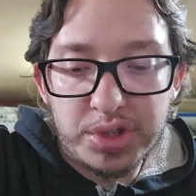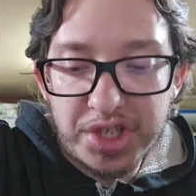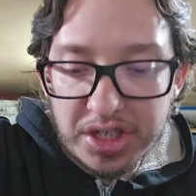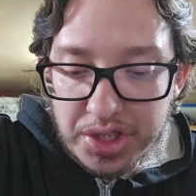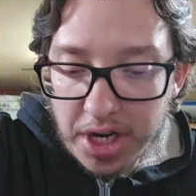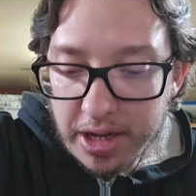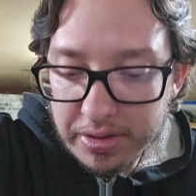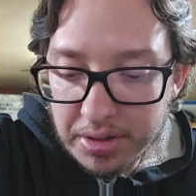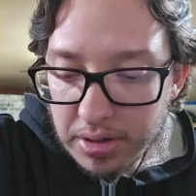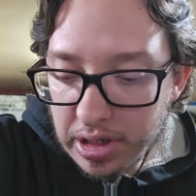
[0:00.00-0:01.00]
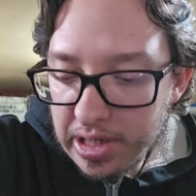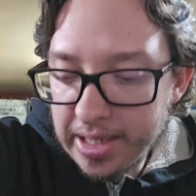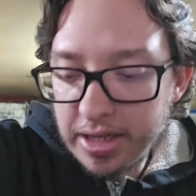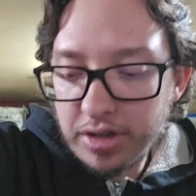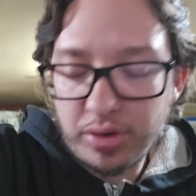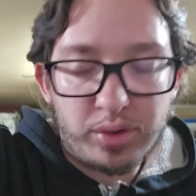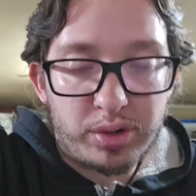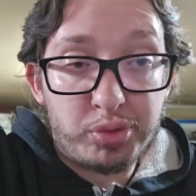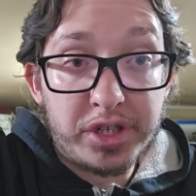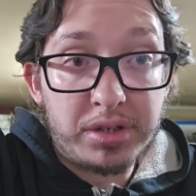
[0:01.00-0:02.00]
It's not solid,
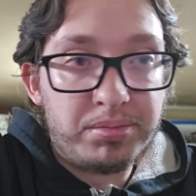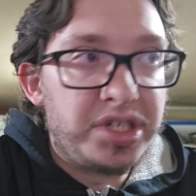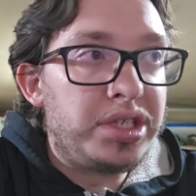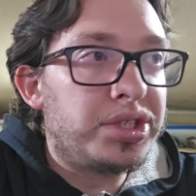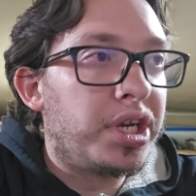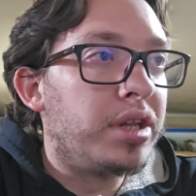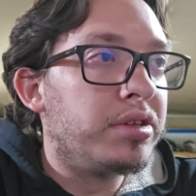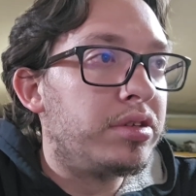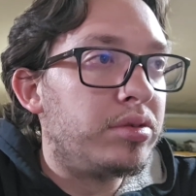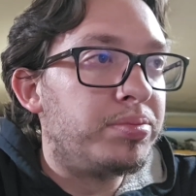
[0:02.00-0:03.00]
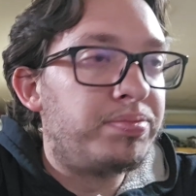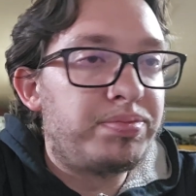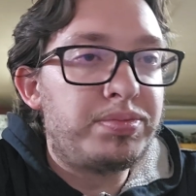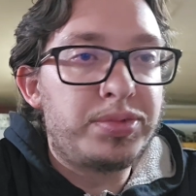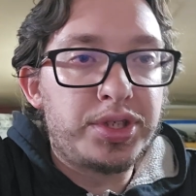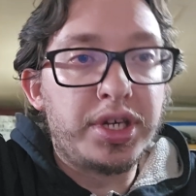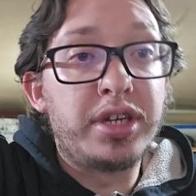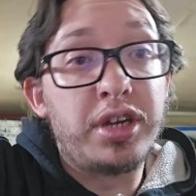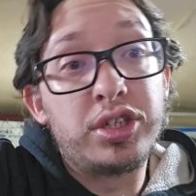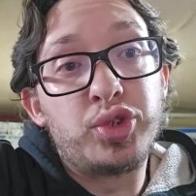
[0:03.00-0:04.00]
nor will it be solid. It'll
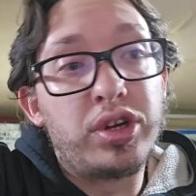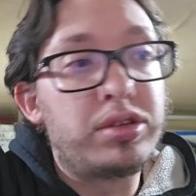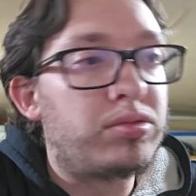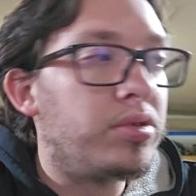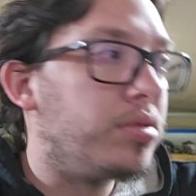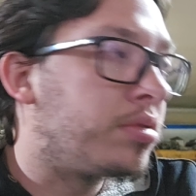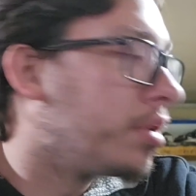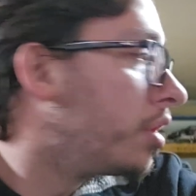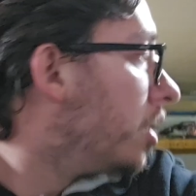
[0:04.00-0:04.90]
stay hydraulic roller.